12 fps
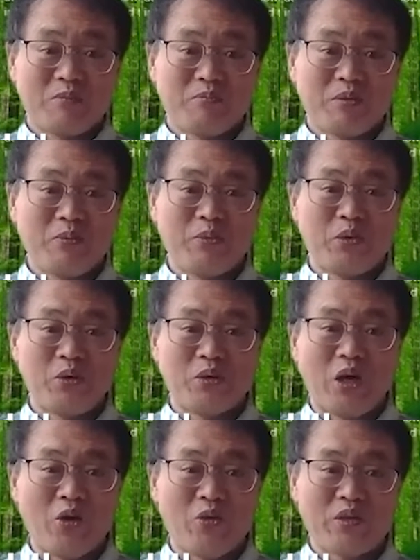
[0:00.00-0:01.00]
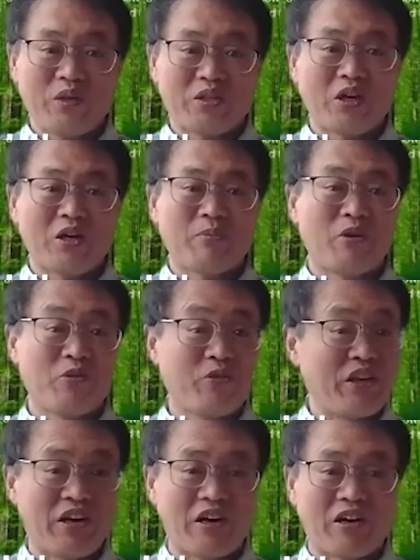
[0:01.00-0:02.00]
People always talk about
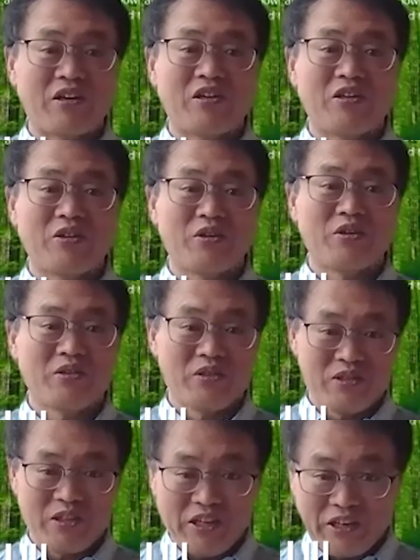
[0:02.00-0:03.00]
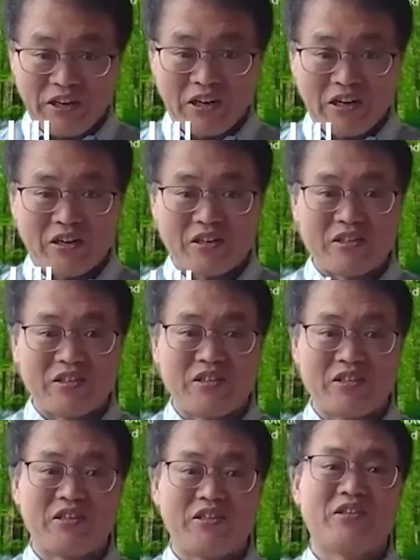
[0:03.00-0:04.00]
VR, AR,
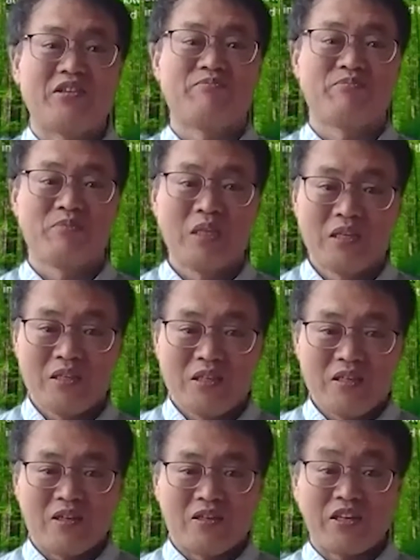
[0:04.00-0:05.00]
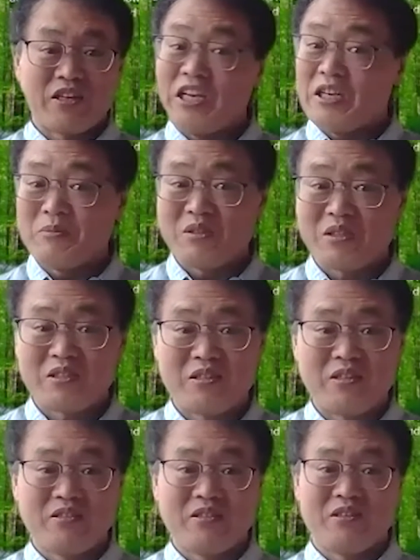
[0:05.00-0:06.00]
and games,
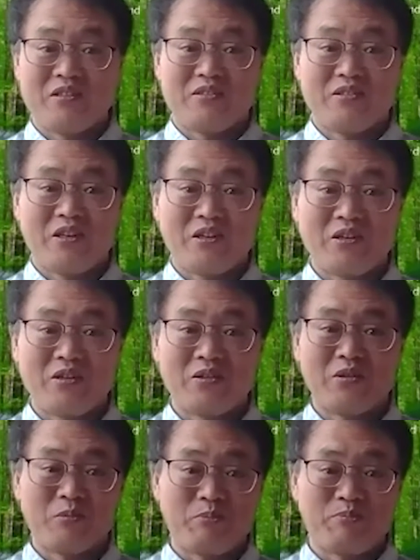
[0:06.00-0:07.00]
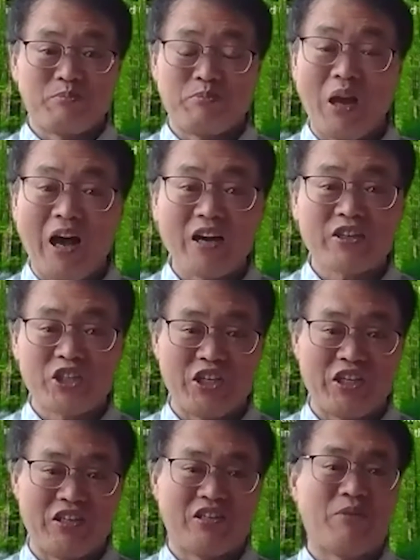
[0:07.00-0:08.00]
or
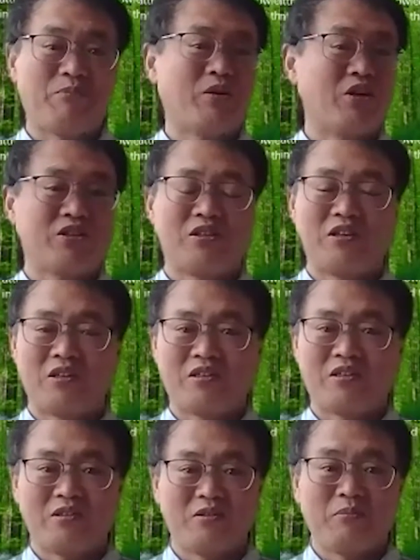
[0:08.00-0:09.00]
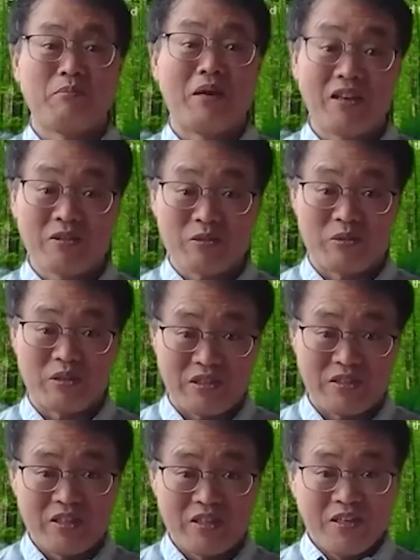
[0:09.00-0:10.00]
blockchain about the metaverse.